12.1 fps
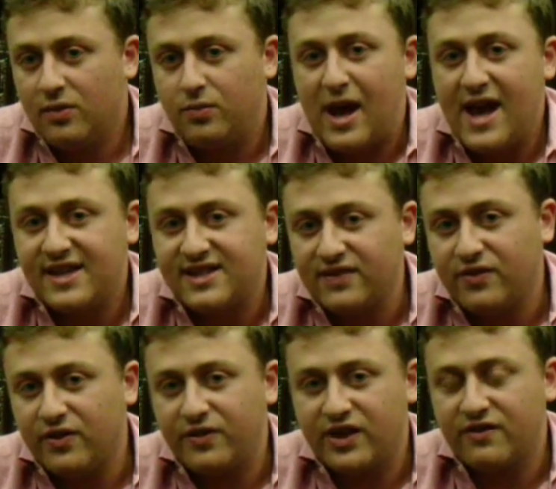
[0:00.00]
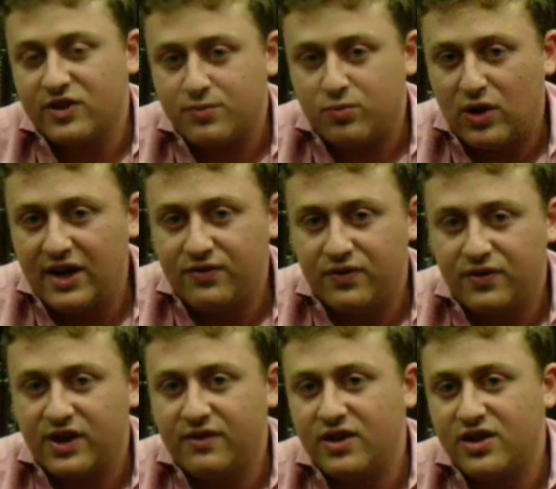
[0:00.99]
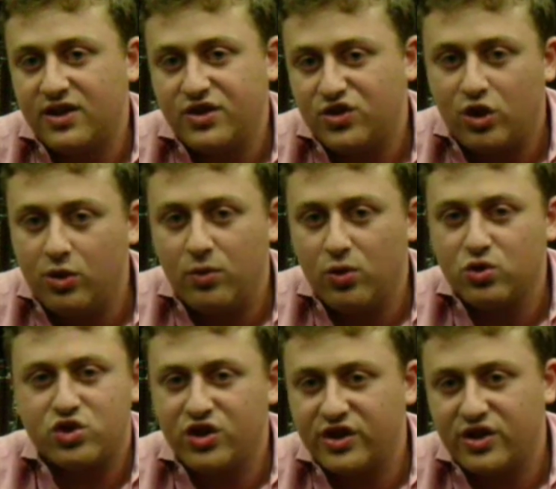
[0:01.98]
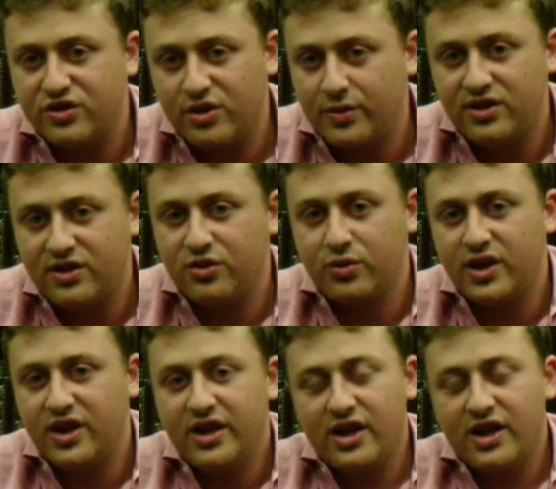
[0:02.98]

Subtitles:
asking for forgiveness, praying for forgiveness, you're so emotional, you're so into it,